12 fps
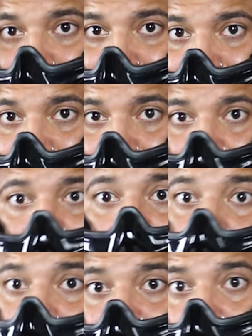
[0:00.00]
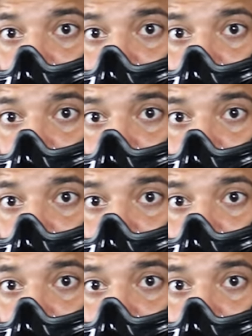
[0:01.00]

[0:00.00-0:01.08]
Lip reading: Yes, it looks